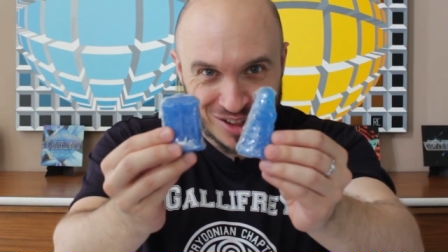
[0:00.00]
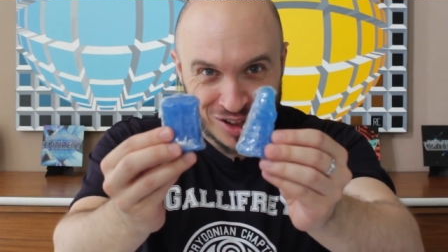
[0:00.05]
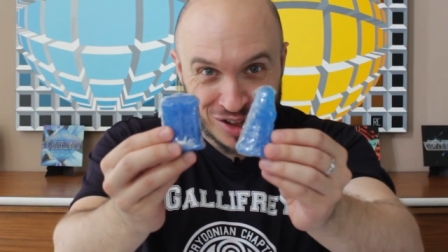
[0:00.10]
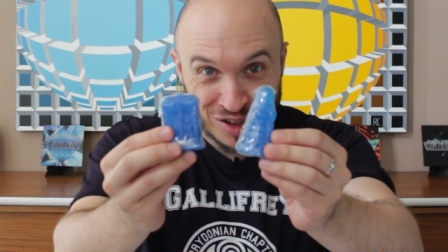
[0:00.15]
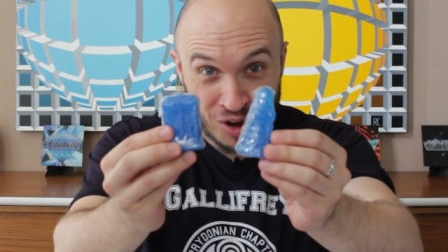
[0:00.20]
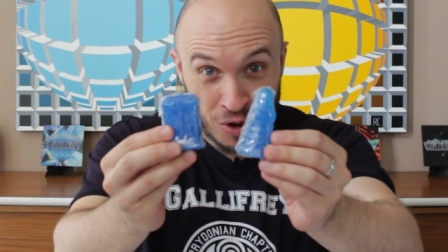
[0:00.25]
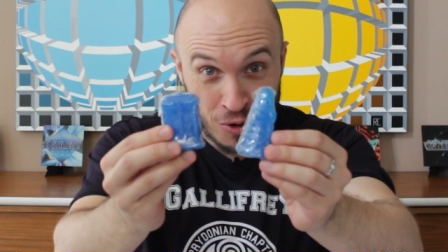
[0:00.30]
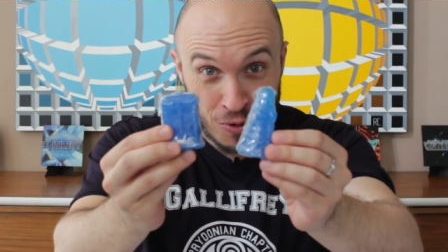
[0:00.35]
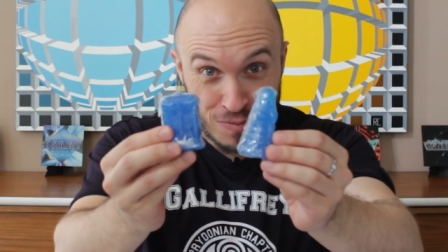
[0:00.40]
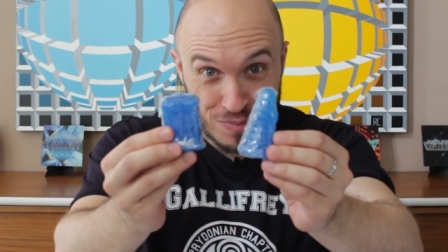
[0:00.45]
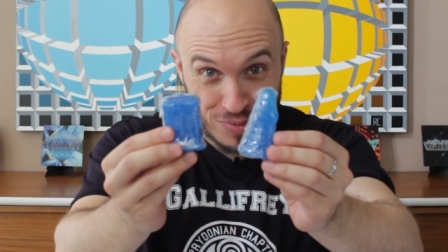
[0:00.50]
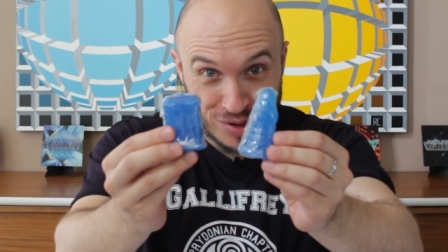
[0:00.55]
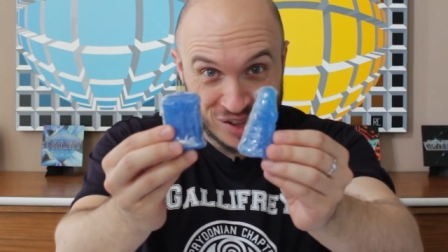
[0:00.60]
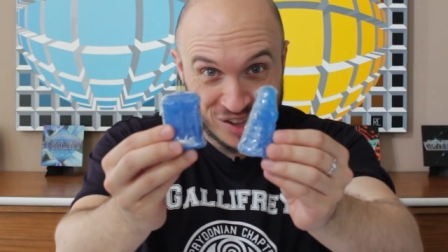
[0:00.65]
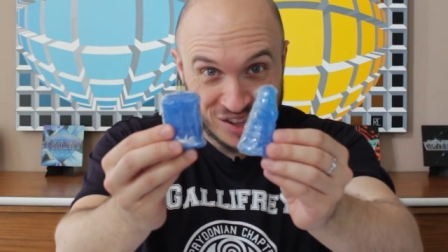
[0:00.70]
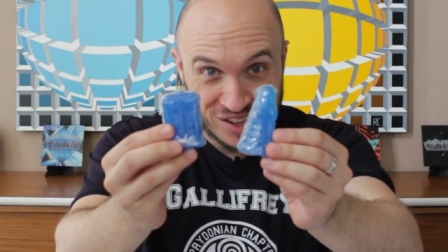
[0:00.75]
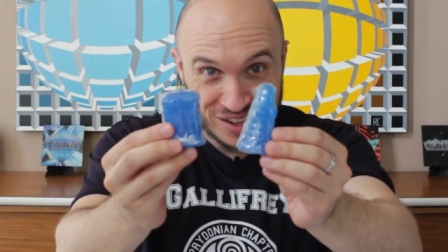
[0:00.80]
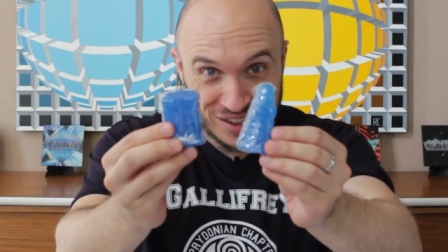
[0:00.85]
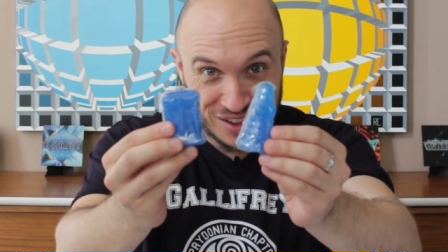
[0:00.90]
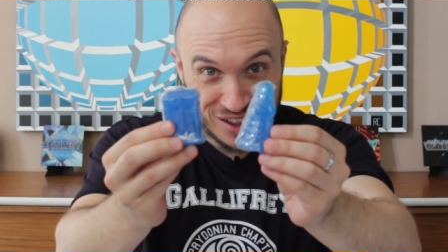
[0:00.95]

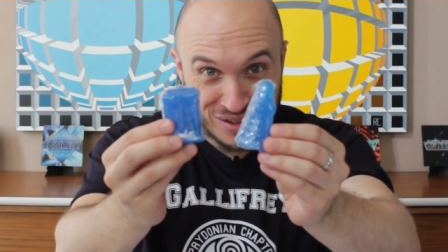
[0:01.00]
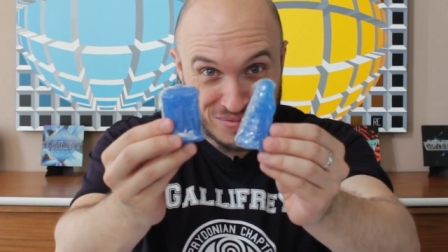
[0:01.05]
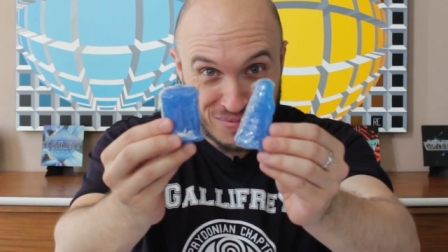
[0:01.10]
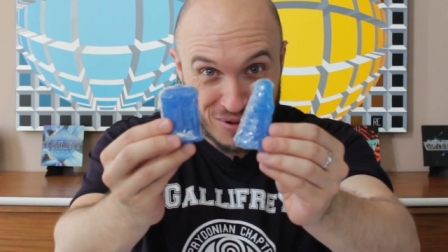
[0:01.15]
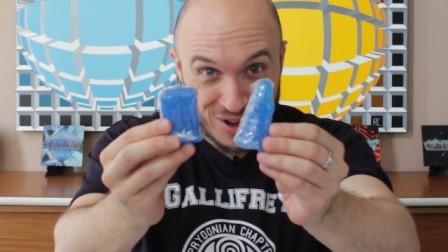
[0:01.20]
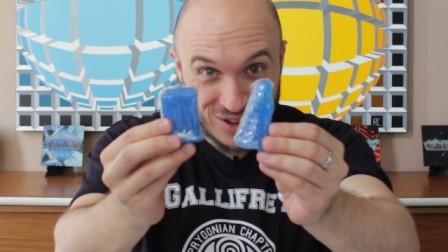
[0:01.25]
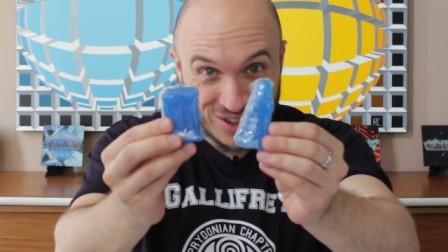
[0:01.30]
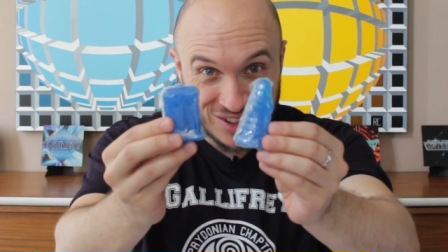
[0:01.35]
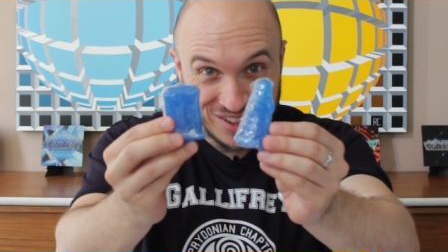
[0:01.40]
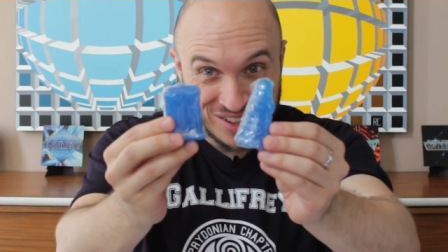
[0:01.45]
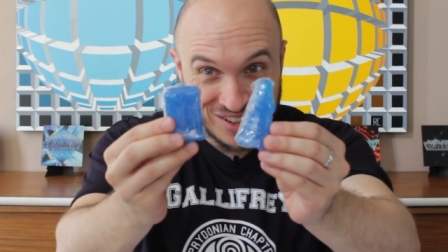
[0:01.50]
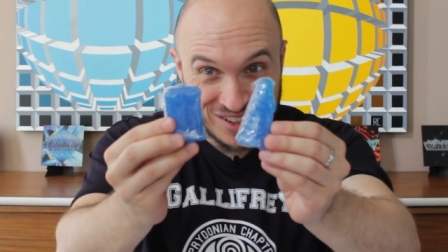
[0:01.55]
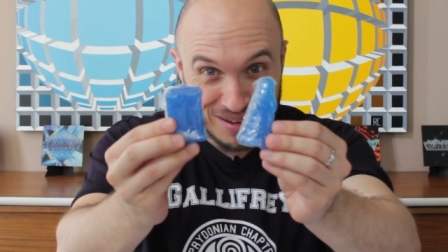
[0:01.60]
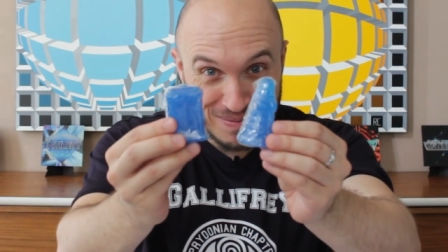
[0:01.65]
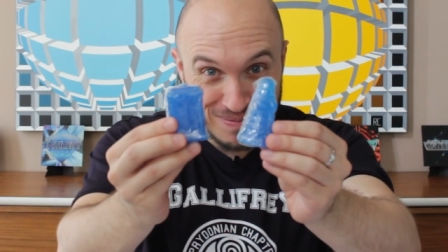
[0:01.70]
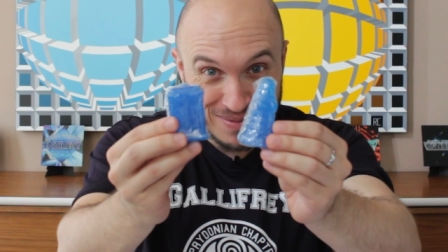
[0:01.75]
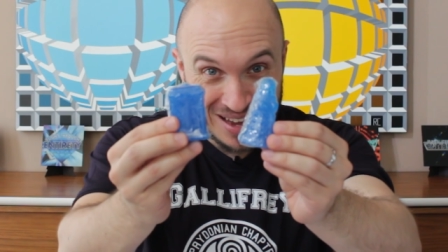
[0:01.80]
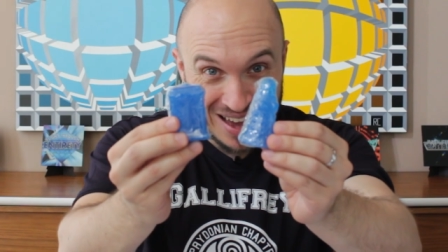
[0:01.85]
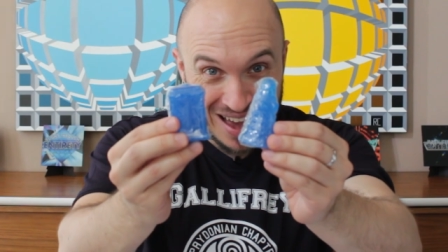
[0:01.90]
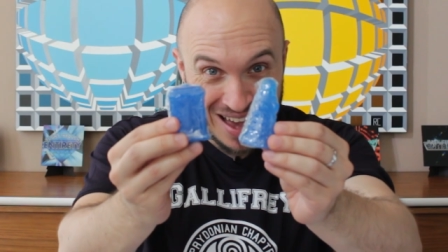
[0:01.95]
soaps this person
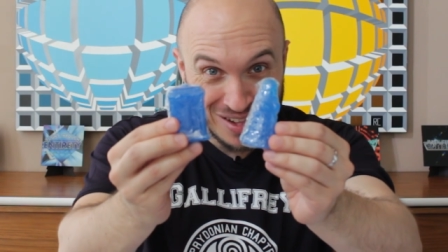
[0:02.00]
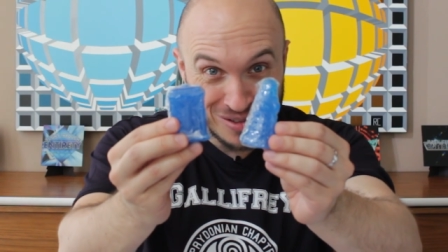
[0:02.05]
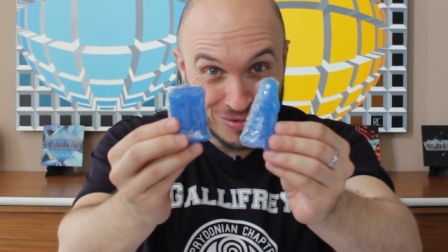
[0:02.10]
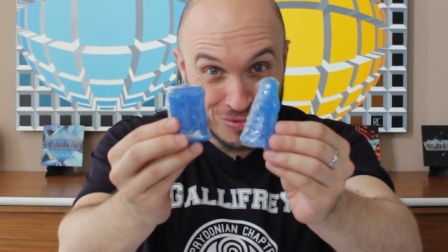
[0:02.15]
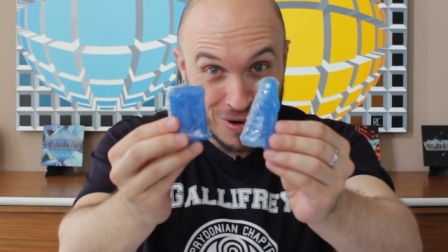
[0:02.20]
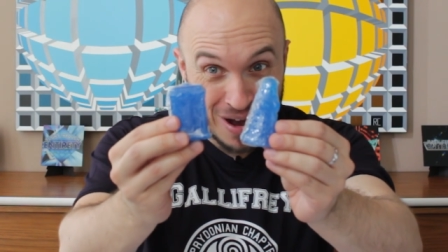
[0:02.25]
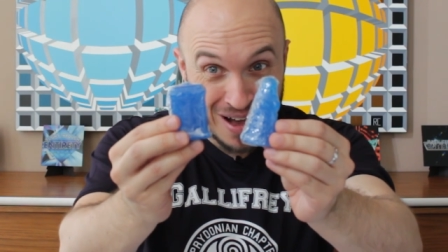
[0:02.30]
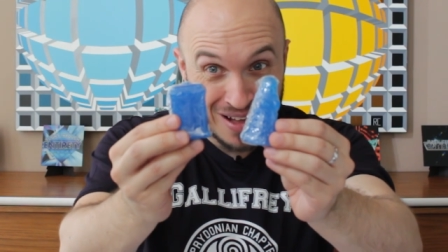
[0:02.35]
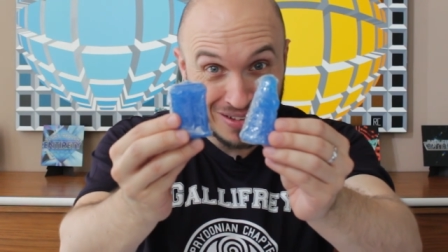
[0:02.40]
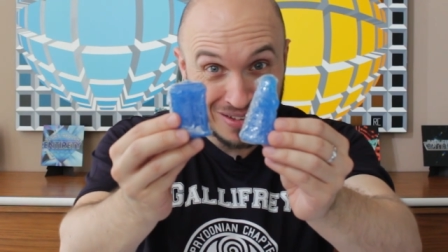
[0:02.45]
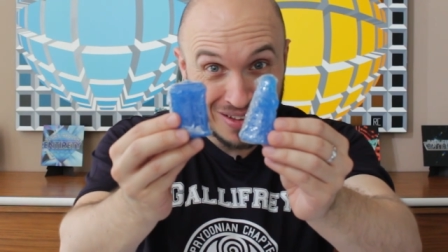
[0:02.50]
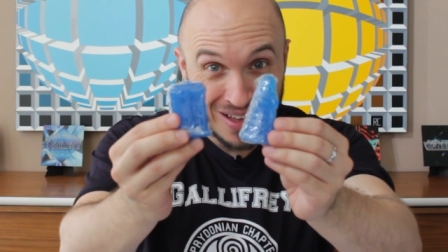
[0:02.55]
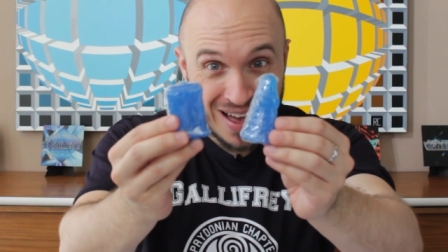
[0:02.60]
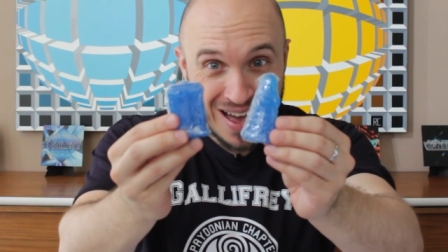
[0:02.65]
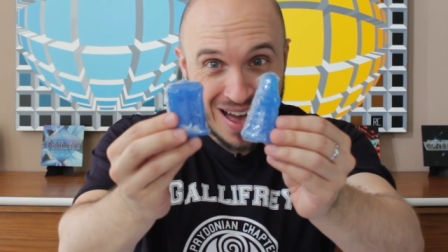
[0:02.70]
sent me as well.